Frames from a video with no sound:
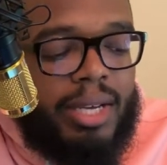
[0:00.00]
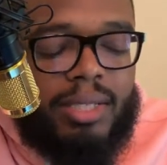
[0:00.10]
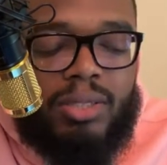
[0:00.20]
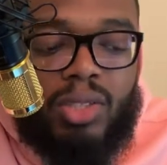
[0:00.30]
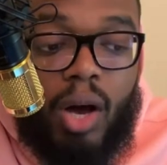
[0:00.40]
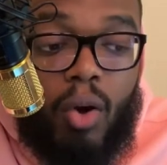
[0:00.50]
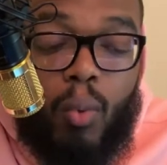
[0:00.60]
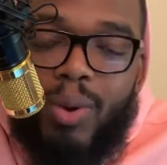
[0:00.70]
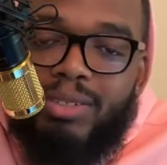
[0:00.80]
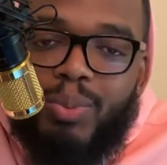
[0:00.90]
So
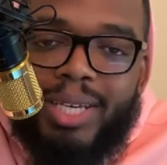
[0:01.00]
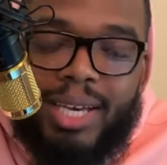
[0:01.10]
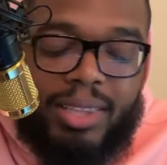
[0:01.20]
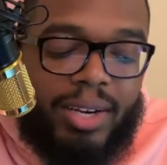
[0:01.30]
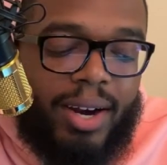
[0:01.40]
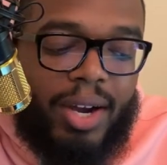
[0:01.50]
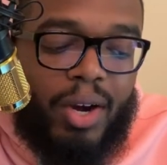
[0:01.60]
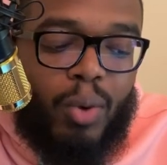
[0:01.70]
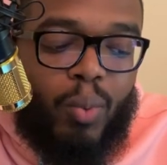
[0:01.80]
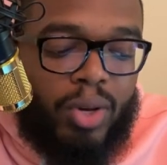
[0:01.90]
once we get
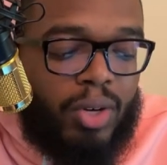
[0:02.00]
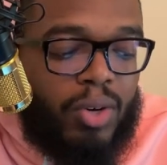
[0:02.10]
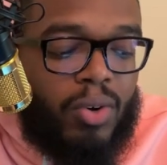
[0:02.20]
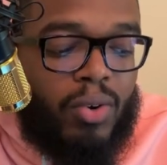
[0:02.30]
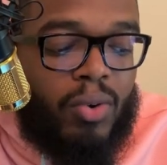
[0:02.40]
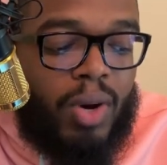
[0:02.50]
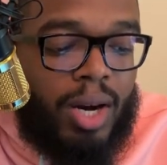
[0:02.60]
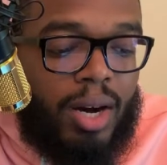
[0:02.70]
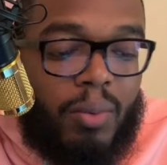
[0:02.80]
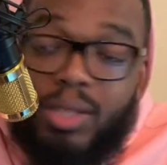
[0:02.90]
there,
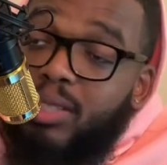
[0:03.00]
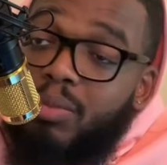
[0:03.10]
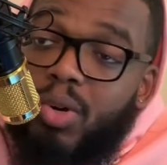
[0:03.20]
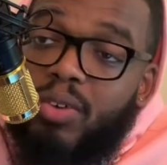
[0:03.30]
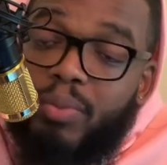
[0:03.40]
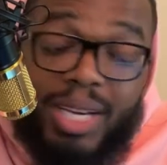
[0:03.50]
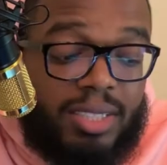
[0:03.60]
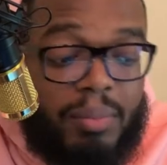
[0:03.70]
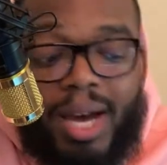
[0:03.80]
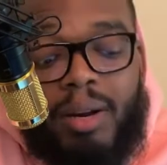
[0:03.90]
we'll release some more
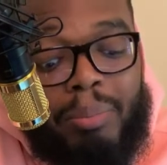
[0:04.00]
information about it.